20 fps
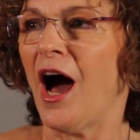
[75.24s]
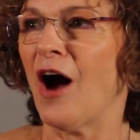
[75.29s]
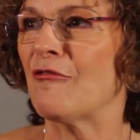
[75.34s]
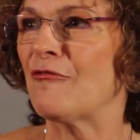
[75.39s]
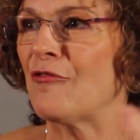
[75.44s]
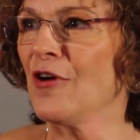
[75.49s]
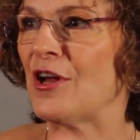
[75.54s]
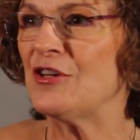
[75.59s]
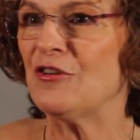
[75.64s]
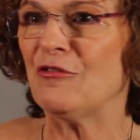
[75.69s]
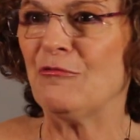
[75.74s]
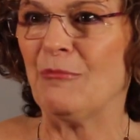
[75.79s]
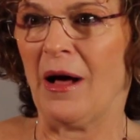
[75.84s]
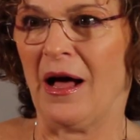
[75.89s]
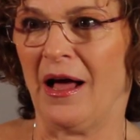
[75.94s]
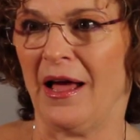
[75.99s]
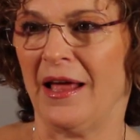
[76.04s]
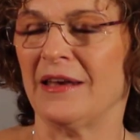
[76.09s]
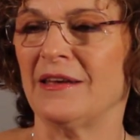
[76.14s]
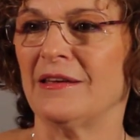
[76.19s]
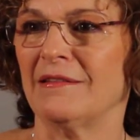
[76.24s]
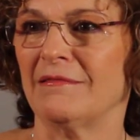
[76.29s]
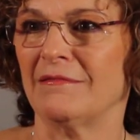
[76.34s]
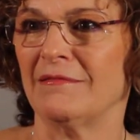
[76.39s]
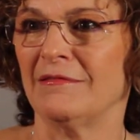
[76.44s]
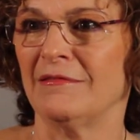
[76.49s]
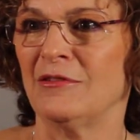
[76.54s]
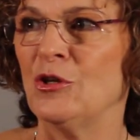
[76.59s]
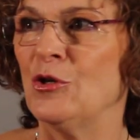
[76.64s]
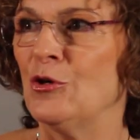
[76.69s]
A friend of mine
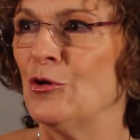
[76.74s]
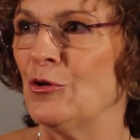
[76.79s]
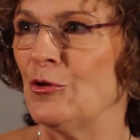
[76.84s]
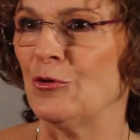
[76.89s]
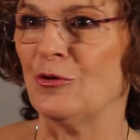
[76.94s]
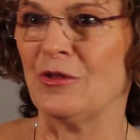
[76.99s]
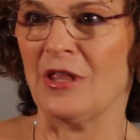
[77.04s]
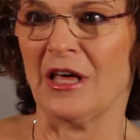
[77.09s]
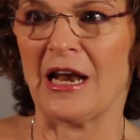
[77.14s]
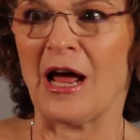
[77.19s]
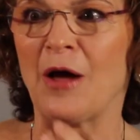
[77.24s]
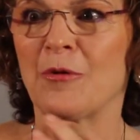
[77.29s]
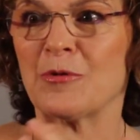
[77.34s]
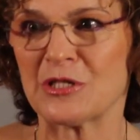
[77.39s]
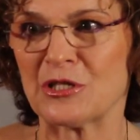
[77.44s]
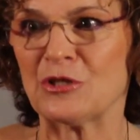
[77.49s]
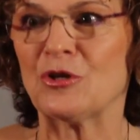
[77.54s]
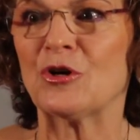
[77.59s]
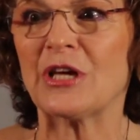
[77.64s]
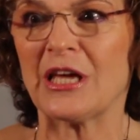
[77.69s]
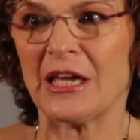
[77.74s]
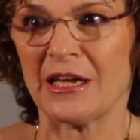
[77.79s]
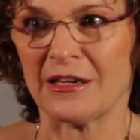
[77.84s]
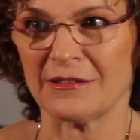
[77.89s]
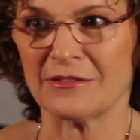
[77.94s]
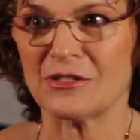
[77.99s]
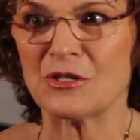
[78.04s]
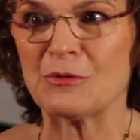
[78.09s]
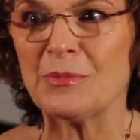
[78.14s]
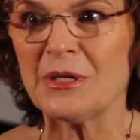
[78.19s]
knew that I was
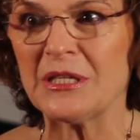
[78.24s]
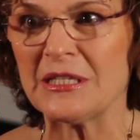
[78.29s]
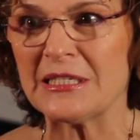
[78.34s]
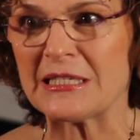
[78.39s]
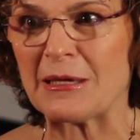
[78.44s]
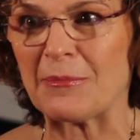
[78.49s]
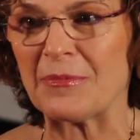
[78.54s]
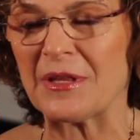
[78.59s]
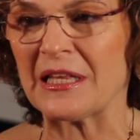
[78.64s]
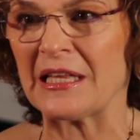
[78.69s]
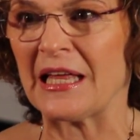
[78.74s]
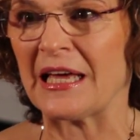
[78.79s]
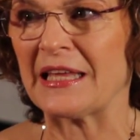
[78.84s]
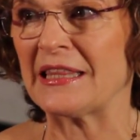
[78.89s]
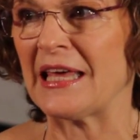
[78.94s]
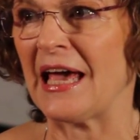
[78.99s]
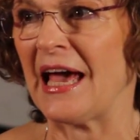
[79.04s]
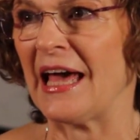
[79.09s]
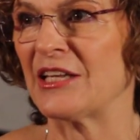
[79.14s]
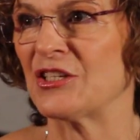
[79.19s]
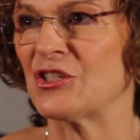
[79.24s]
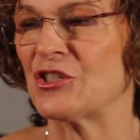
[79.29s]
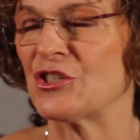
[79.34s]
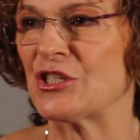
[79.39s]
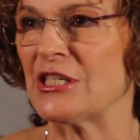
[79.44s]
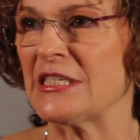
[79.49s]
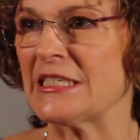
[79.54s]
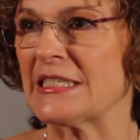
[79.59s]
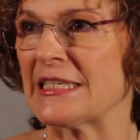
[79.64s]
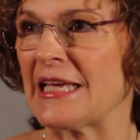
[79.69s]
looking to build something like that, and
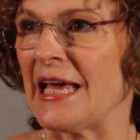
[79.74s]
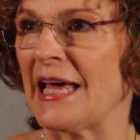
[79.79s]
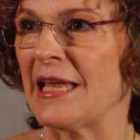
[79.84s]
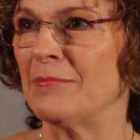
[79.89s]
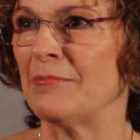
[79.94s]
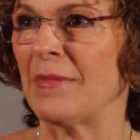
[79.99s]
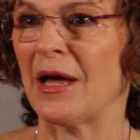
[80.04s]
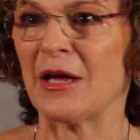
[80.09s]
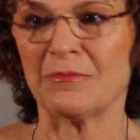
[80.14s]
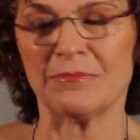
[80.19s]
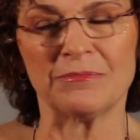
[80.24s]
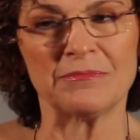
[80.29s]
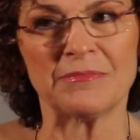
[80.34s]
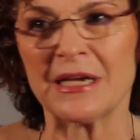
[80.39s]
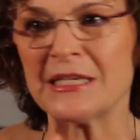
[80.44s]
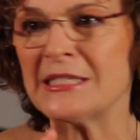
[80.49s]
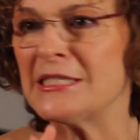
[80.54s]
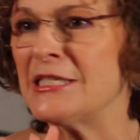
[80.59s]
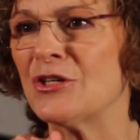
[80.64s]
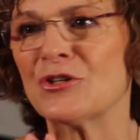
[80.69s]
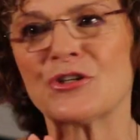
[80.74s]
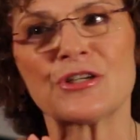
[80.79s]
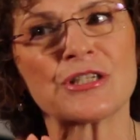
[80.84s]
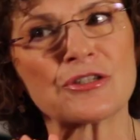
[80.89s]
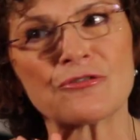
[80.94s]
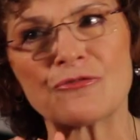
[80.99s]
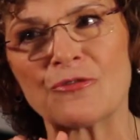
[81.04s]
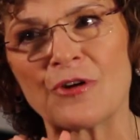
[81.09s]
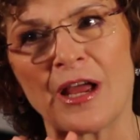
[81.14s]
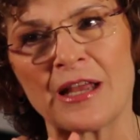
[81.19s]
she said, my
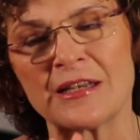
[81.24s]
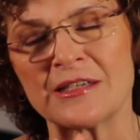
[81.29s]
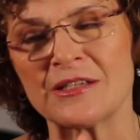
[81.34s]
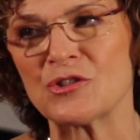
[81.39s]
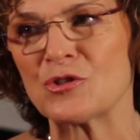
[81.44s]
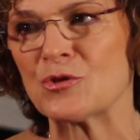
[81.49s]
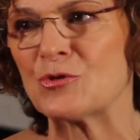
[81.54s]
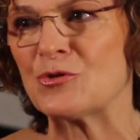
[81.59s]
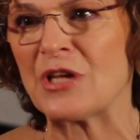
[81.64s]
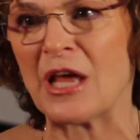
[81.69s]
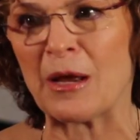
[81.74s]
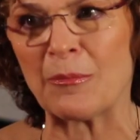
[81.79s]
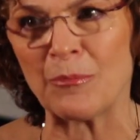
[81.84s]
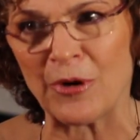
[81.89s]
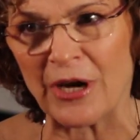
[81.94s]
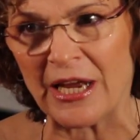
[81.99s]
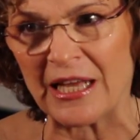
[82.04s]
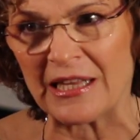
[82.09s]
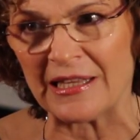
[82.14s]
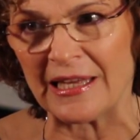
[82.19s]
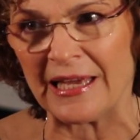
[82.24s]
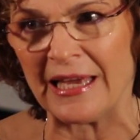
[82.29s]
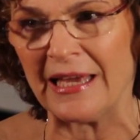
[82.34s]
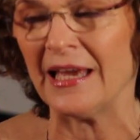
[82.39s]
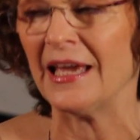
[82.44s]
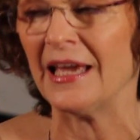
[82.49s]
dearest friend, Suzanne Brinkley,